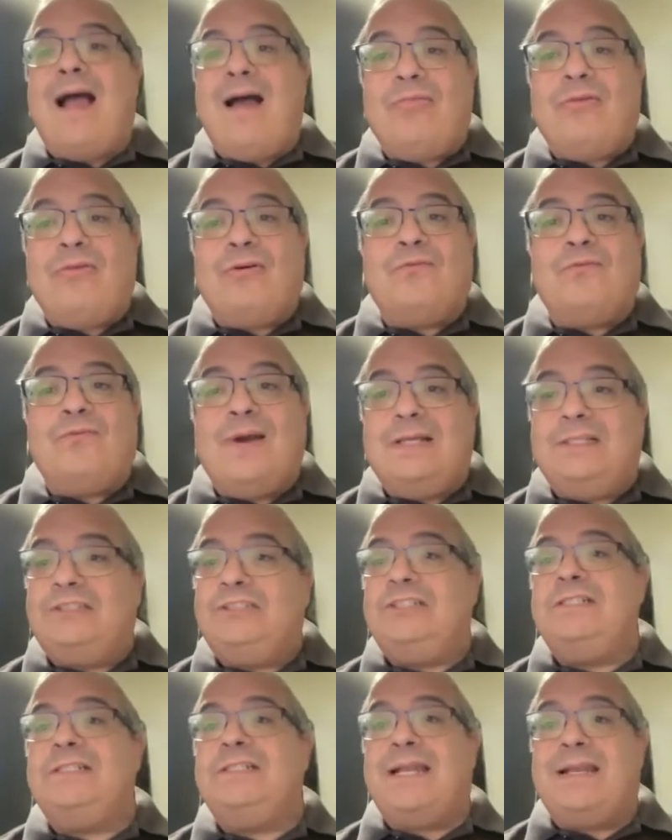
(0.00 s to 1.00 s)
other
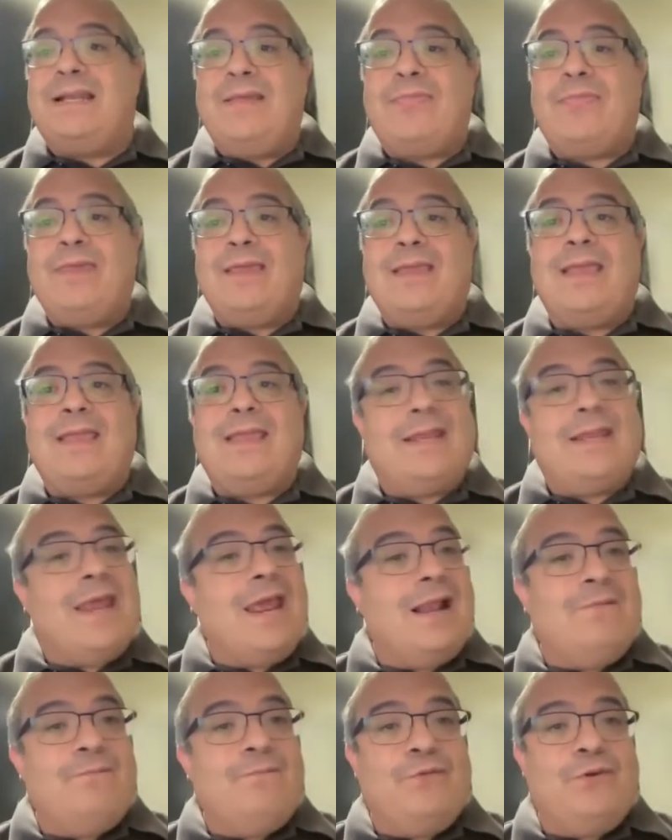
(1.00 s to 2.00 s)
questions, anything I can
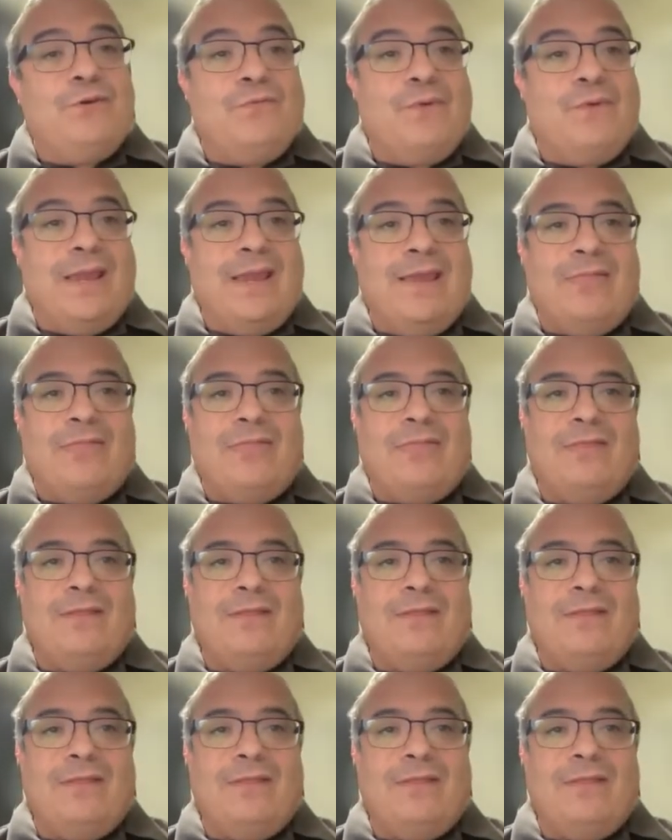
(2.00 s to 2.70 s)
help you with?